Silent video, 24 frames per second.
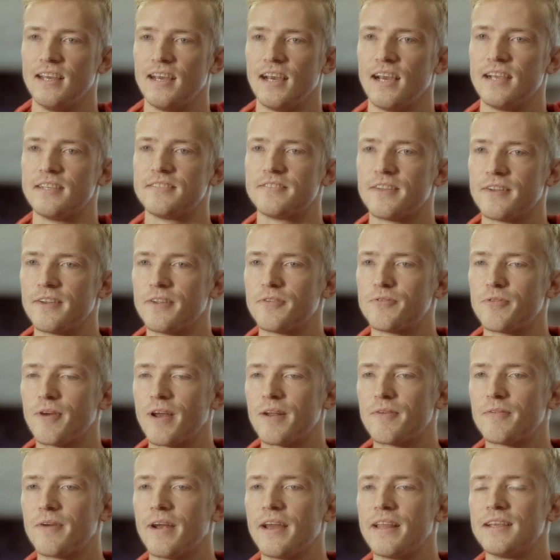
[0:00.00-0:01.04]
I started
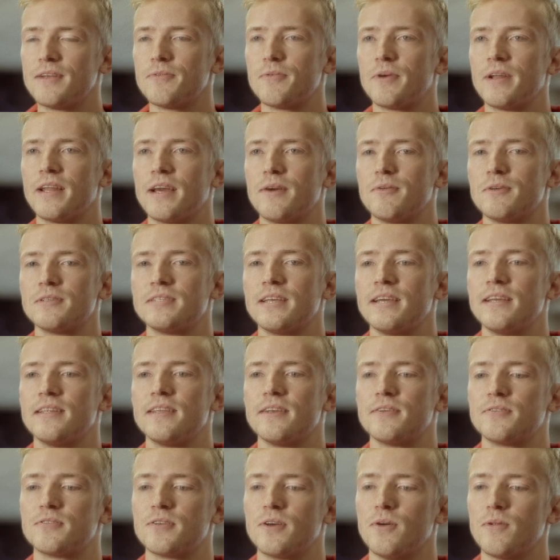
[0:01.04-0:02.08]
trial riding when I was 8
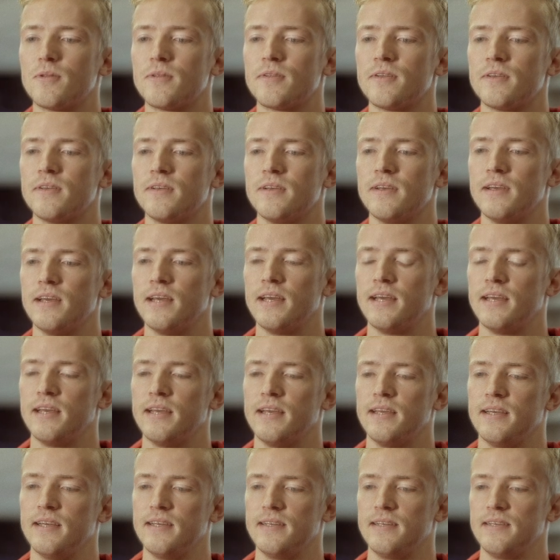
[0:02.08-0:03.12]
years old.
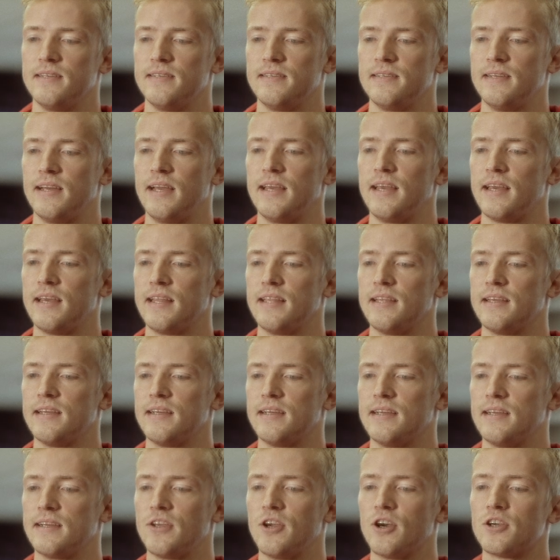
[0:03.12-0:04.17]
I had
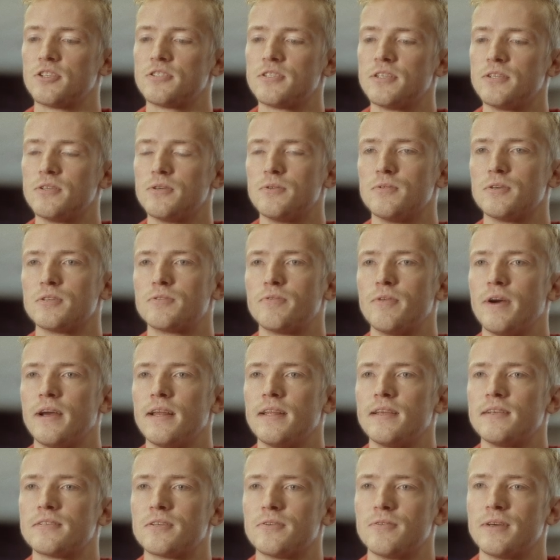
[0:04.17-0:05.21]
a cousin who was
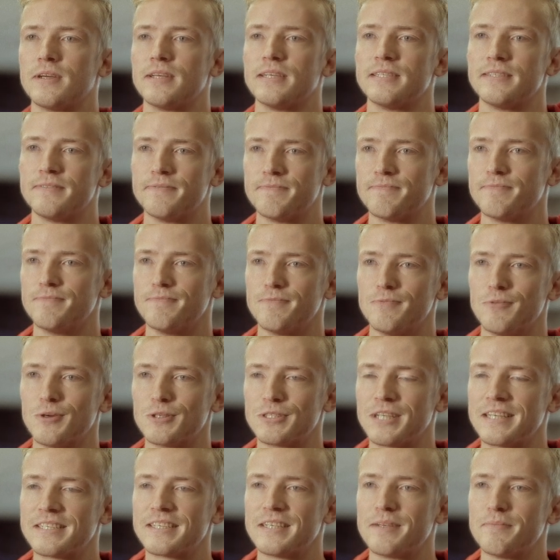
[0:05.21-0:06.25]
riding, so I
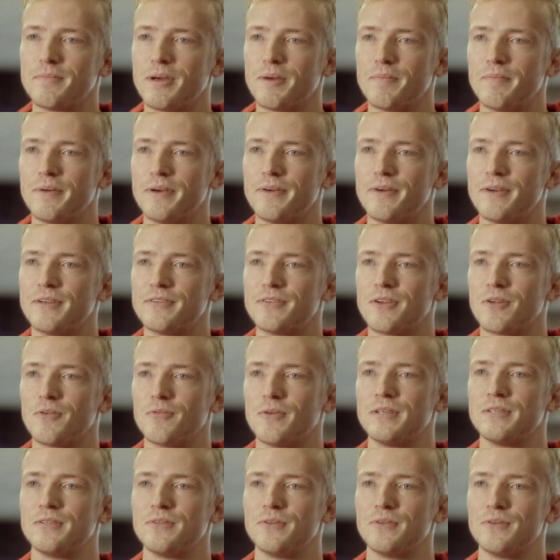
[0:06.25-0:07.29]
was asking my parents
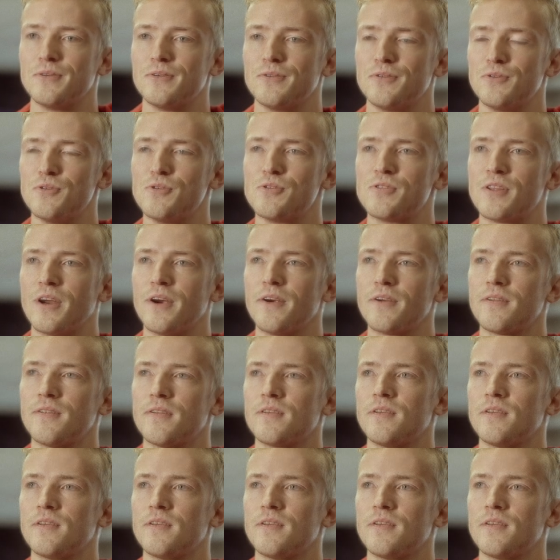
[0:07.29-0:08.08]
always to start.